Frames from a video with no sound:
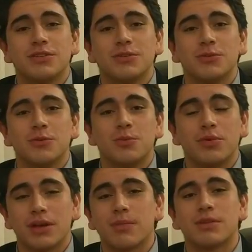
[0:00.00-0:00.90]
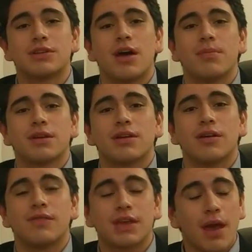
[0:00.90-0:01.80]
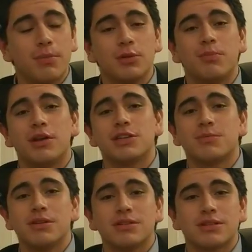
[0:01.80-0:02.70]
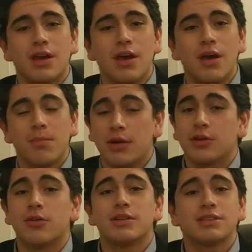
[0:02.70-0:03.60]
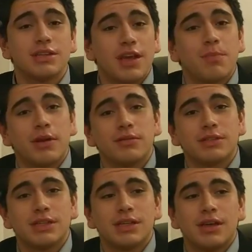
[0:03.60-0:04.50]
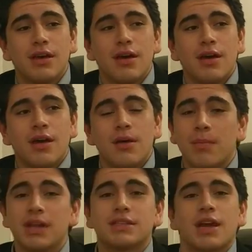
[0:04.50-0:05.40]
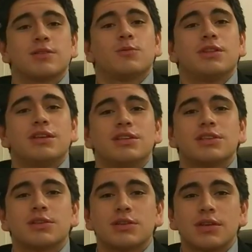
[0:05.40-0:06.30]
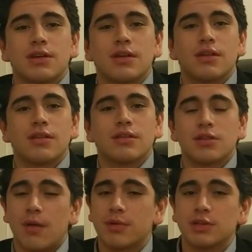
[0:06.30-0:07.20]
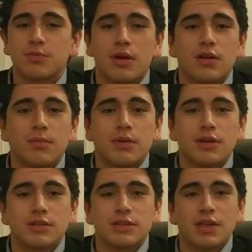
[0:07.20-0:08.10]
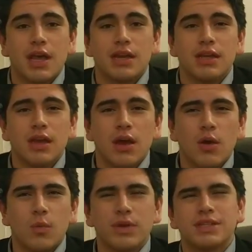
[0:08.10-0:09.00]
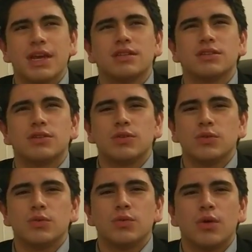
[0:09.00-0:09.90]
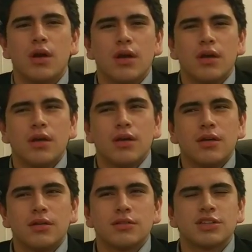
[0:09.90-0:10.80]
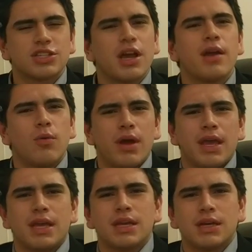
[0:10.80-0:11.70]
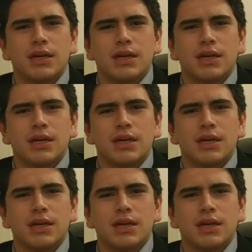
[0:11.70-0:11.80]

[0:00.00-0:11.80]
to bring up the topic of the capital punishment, better known as the death penalty. Many times when this topic is brought up in our society, we tend to shy away.